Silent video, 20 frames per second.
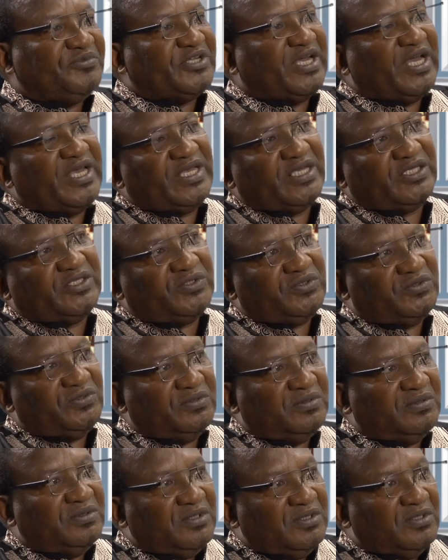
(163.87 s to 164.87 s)
prior
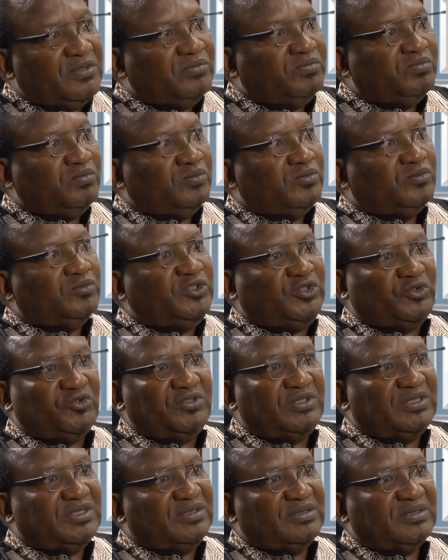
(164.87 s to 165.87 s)
to
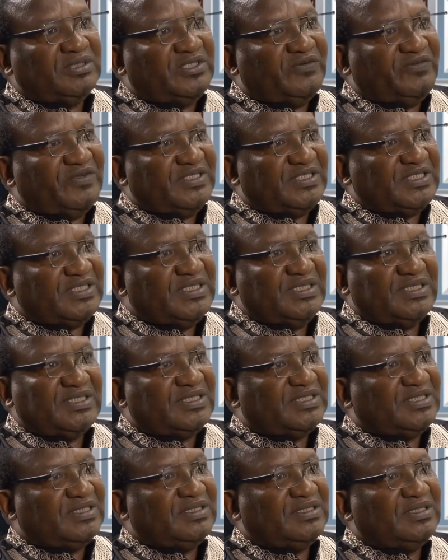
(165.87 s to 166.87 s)
June
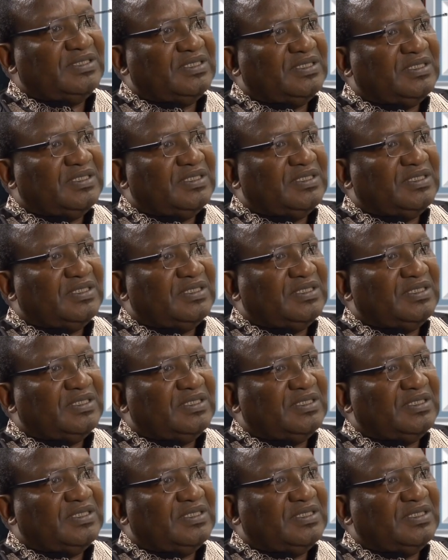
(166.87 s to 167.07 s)
76.